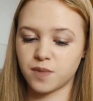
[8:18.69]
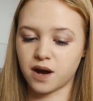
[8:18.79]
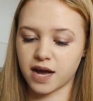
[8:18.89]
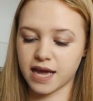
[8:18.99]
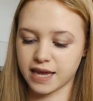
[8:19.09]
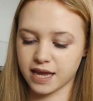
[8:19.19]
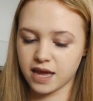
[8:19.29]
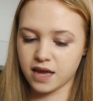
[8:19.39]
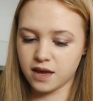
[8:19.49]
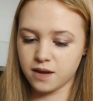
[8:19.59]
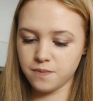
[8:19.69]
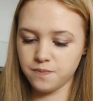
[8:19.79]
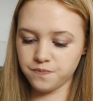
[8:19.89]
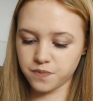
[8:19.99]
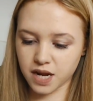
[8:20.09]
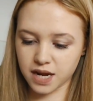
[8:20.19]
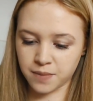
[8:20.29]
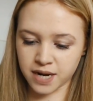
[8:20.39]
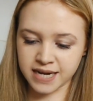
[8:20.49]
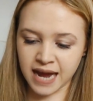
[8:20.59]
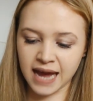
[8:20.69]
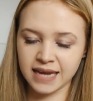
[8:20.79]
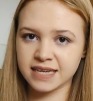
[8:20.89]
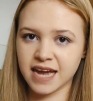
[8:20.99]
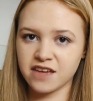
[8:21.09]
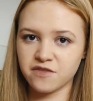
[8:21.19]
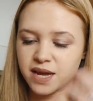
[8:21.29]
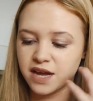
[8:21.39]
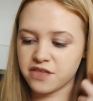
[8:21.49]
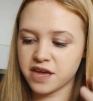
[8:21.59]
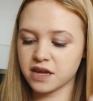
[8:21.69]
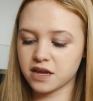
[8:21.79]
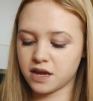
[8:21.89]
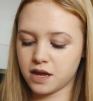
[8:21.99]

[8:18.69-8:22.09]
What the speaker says: my nan gave me, I think.